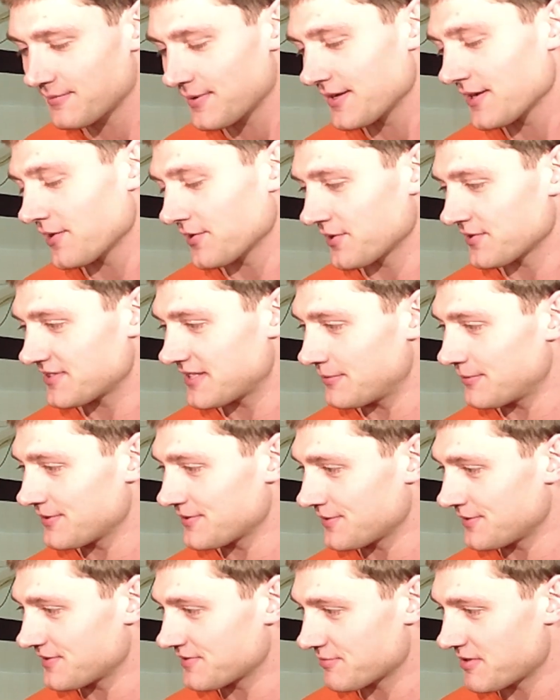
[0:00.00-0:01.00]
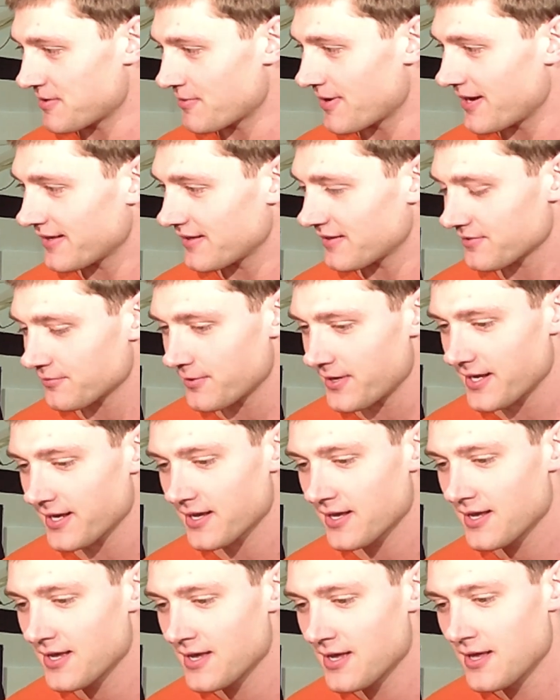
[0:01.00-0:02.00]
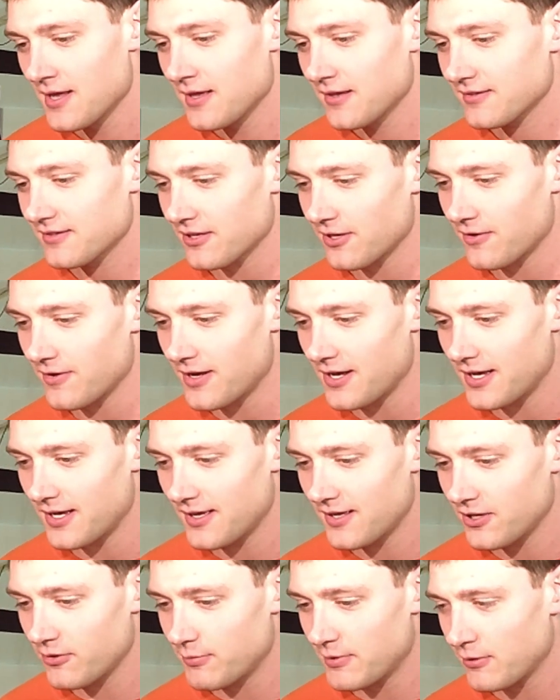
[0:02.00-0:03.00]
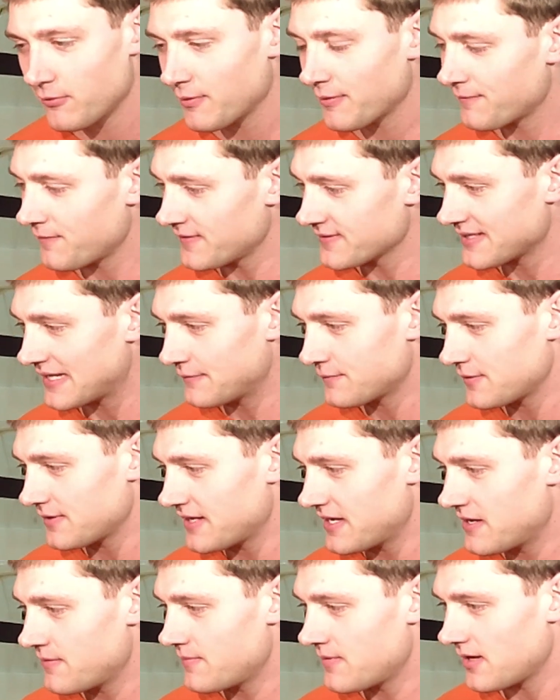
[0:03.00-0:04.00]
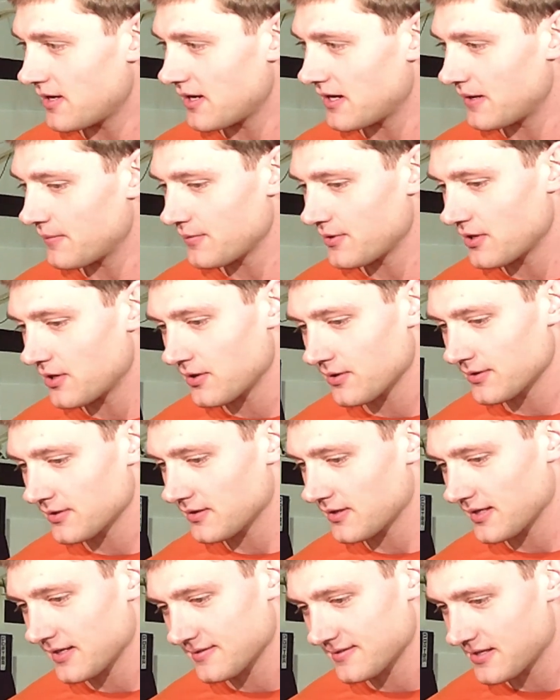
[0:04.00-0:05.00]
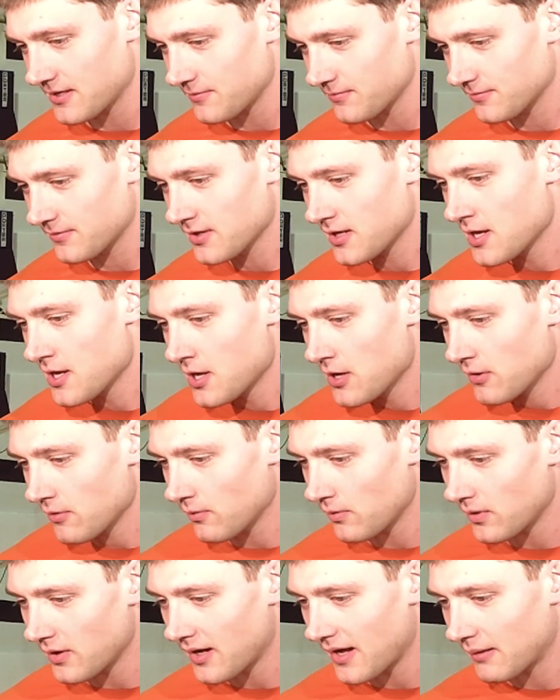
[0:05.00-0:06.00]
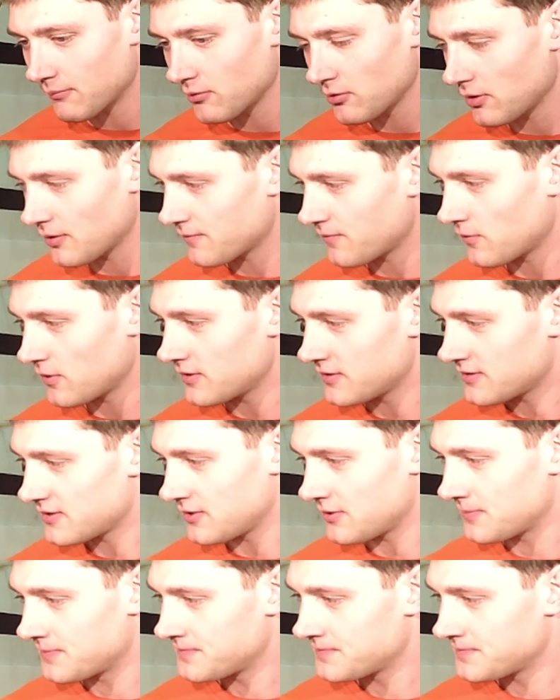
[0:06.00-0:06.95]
My younger siblings are on spring break this week. So it'll be a fun time for them. Like I said, I'm going to look forward to